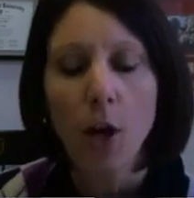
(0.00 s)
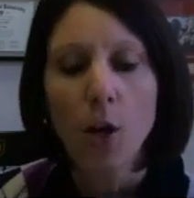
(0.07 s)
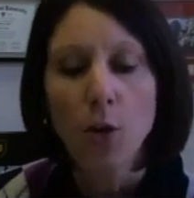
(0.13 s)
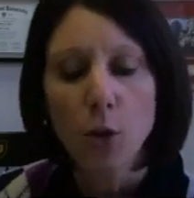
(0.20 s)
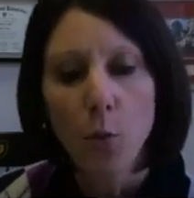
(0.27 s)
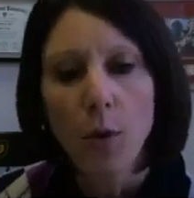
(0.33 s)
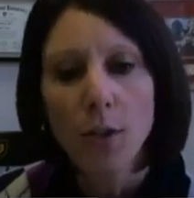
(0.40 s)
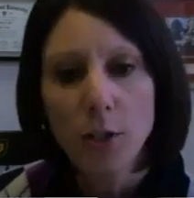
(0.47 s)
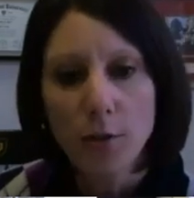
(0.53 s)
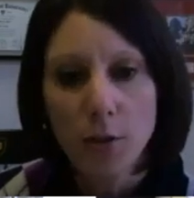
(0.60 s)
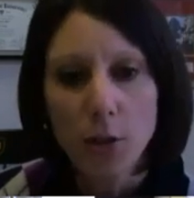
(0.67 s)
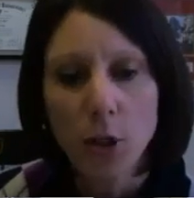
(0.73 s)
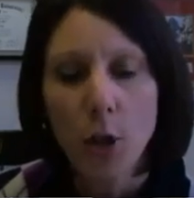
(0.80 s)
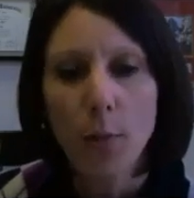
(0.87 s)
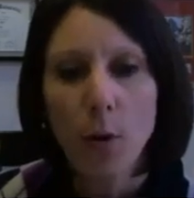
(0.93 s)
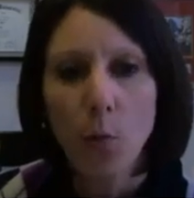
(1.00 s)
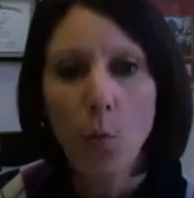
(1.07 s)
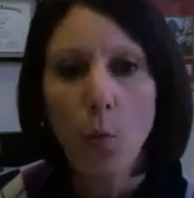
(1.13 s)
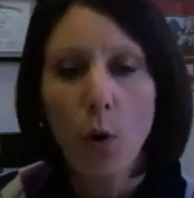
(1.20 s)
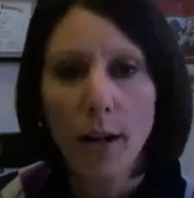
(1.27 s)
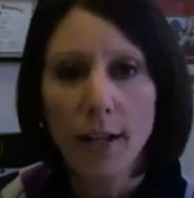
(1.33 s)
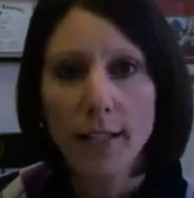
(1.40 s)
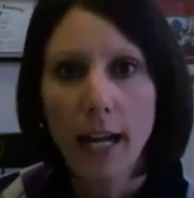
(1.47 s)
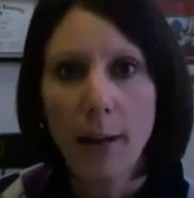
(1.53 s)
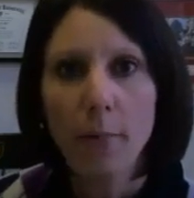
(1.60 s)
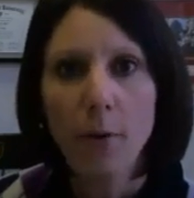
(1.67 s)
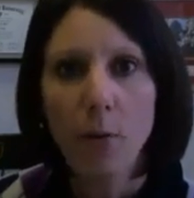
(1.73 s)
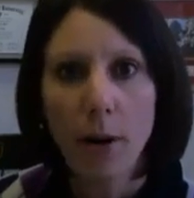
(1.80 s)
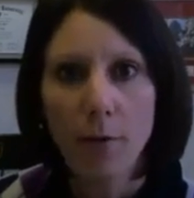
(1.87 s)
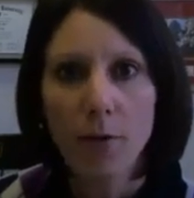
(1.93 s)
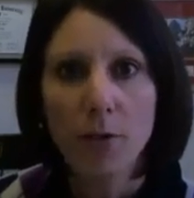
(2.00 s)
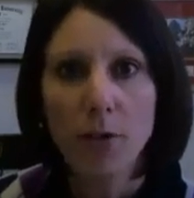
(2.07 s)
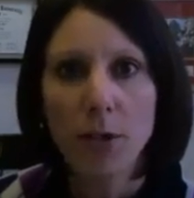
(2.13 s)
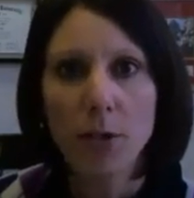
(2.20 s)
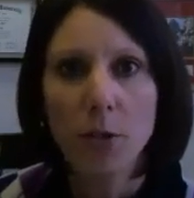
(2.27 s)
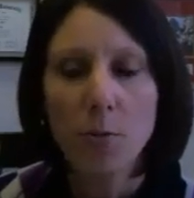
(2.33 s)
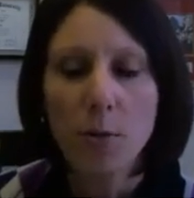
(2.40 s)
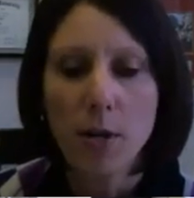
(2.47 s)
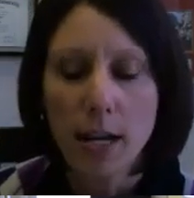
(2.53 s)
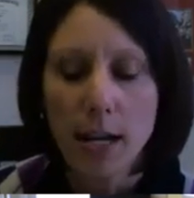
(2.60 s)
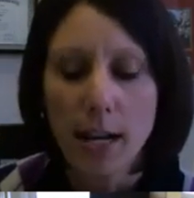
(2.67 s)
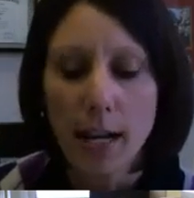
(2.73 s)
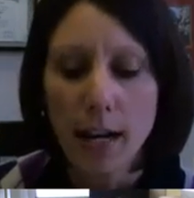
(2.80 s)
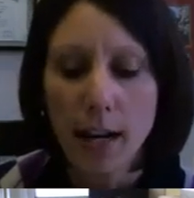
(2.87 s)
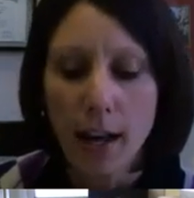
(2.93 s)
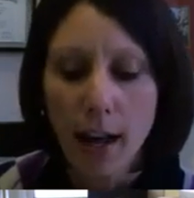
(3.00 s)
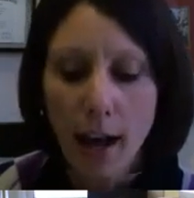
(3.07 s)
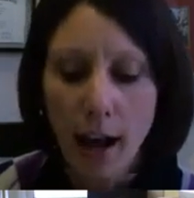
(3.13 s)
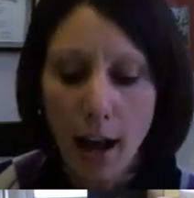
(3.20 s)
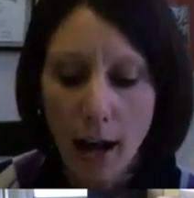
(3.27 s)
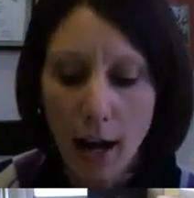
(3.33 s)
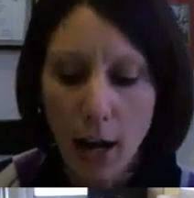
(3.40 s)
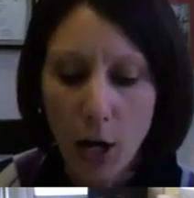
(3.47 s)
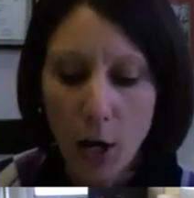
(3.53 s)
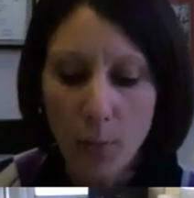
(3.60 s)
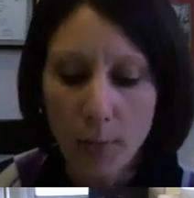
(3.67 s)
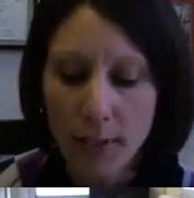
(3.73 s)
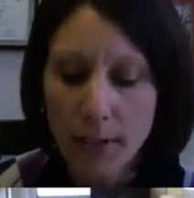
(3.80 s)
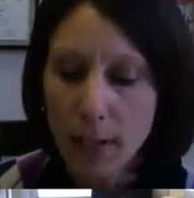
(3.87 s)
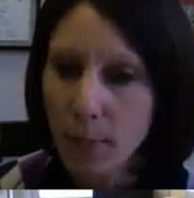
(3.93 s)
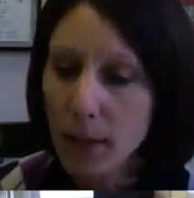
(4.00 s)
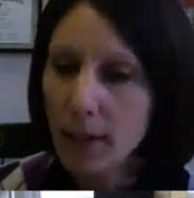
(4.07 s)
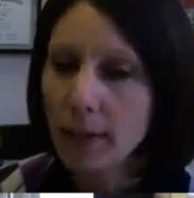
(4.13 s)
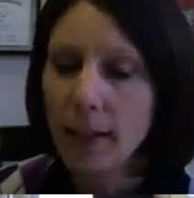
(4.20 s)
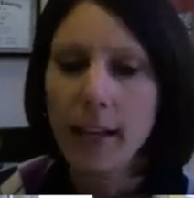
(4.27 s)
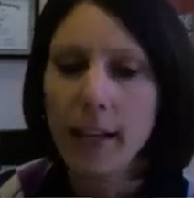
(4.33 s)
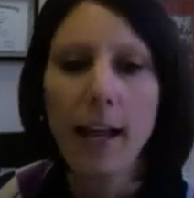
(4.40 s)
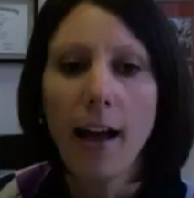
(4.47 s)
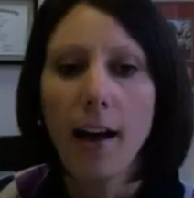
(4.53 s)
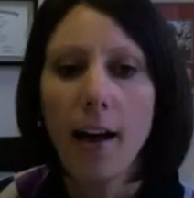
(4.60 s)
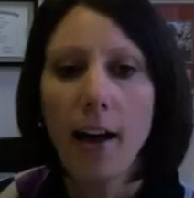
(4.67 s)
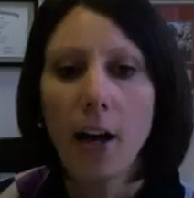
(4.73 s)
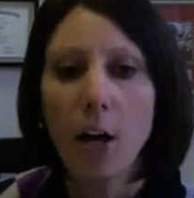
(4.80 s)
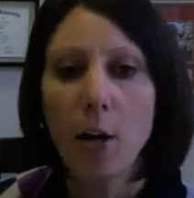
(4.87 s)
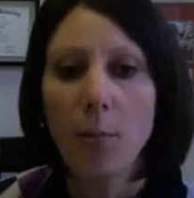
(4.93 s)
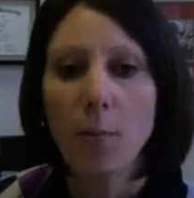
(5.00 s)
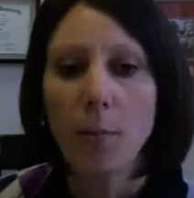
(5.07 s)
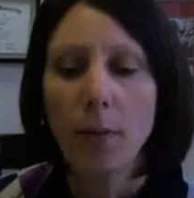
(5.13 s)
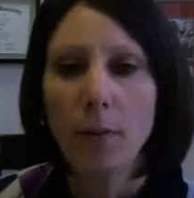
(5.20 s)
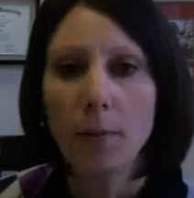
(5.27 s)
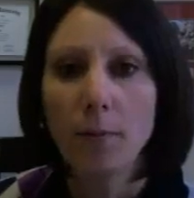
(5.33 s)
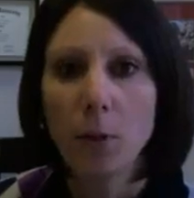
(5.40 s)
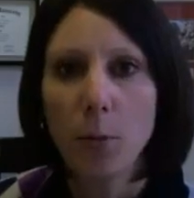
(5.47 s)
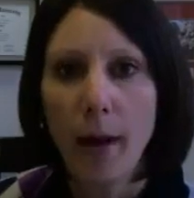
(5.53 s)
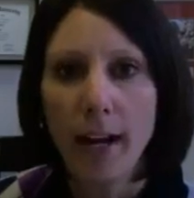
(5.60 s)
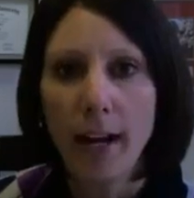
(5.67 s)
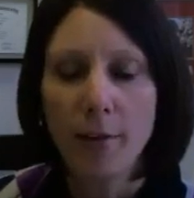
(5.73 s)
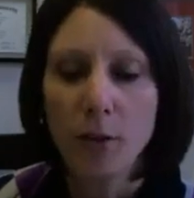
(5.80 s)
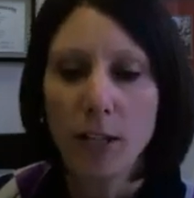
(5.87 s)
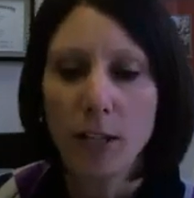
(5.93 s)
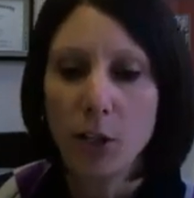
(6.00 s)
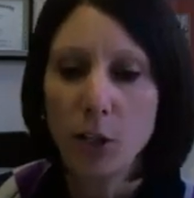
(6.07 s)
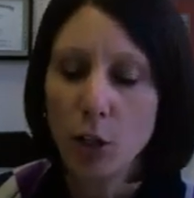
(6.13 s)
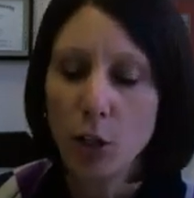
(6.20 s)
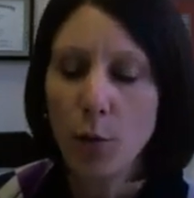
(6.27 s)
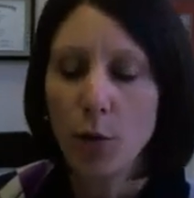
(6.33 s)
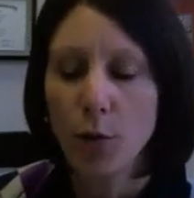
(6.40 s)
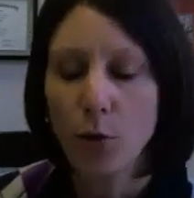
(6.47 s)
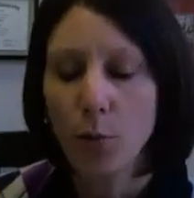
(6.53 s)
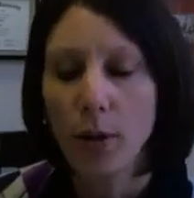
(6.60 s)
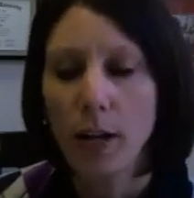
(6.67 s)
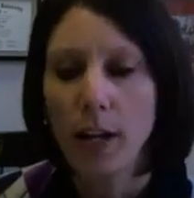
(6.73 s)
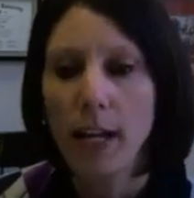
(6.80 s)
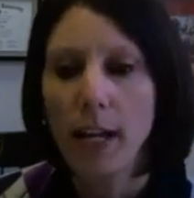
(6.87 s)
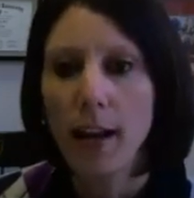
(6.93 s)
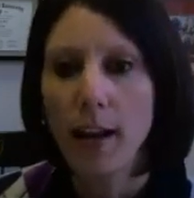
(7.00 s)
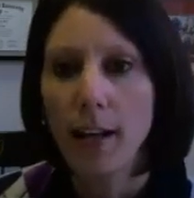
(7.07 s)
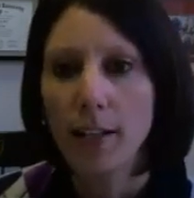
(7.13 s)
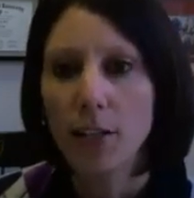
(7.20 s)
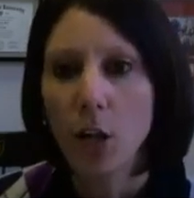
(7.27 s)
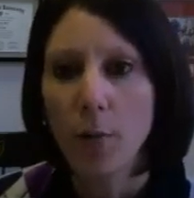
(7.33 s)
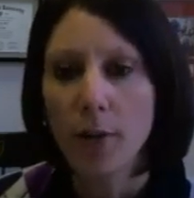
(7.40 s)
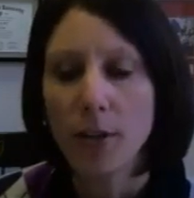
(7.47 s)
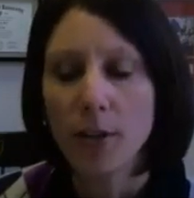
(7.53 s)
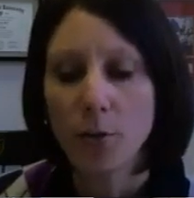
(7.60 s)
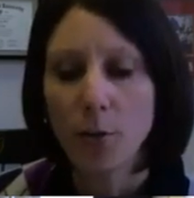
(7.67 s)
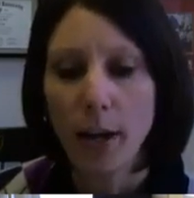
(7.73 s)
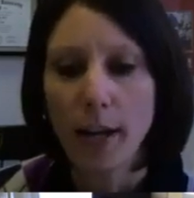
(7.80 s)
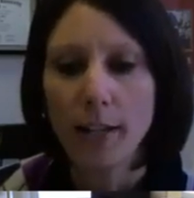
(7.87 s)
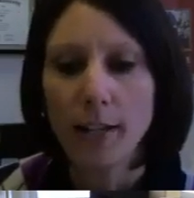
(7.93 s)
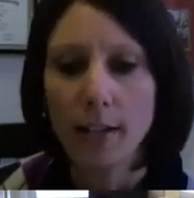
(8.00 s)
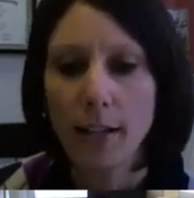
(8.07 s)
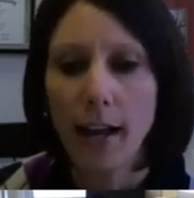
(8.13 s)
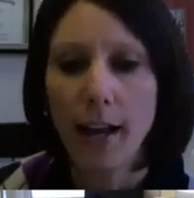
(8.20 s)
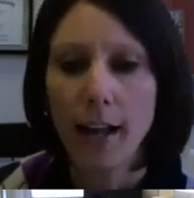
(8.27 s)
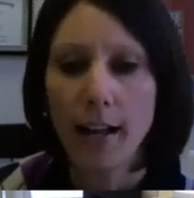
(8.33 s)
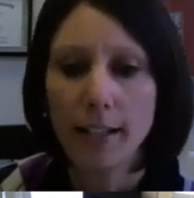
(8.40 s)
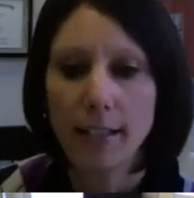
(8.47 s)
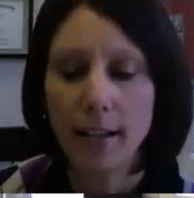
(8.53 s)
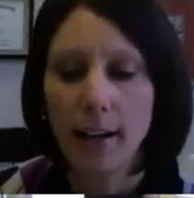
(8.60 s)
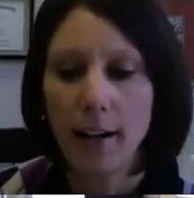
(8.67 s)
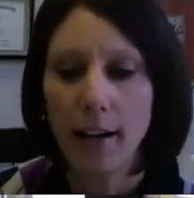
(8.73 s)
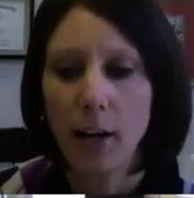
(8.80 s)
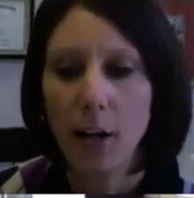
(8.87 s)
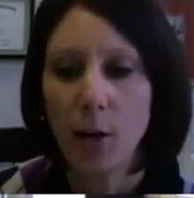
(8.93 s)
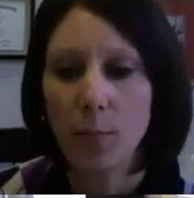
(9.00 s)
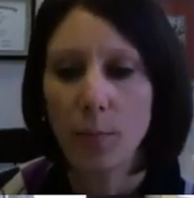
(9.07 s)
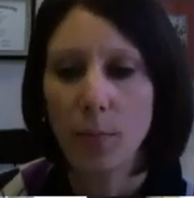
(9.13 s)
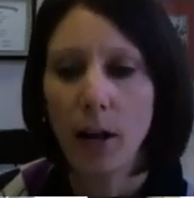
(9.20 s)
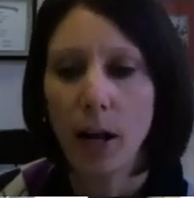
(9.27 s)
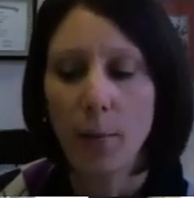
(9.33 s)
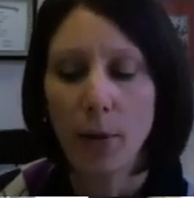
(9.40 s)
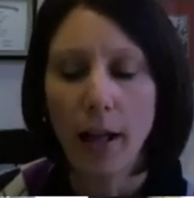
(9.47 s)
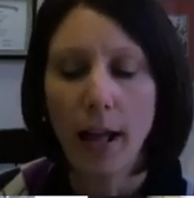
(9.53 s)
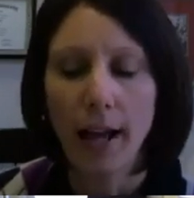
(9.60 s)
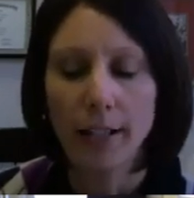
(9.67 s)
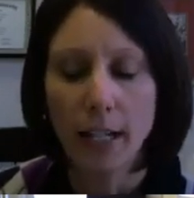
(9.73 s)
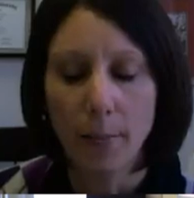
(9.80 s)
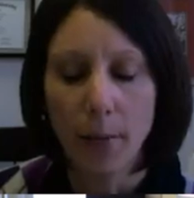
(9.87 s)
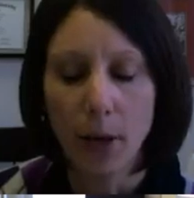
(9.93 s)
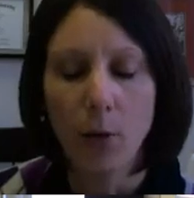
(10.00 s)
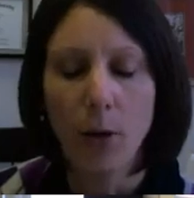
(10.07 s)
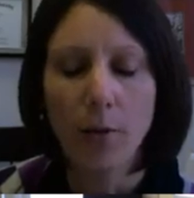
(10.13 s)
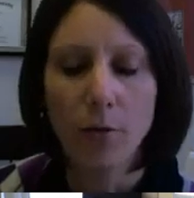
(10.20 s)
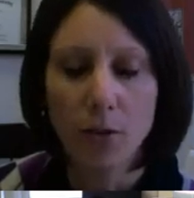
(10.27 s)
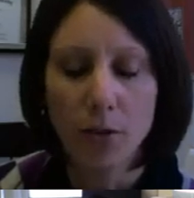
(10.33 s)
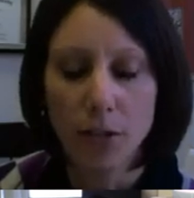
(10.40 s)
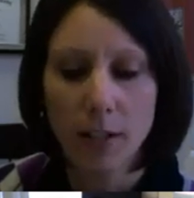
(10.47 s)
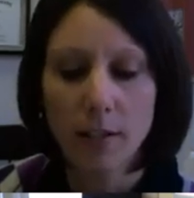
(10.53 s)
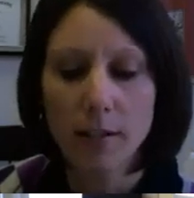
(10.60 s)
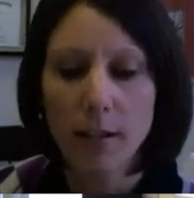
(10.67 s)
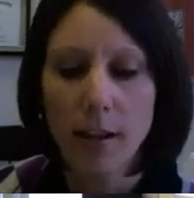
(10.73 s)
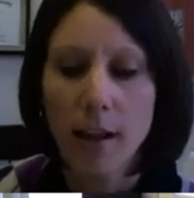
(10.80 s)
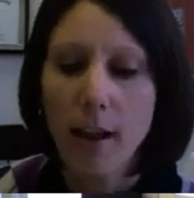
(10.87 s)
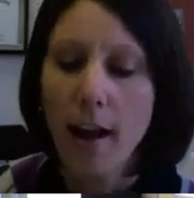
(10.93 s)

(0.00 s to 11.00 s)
So once you've determined what type of references you need, um, typically, um, depending if you need two or three, it's always great to get um, a couple academic references.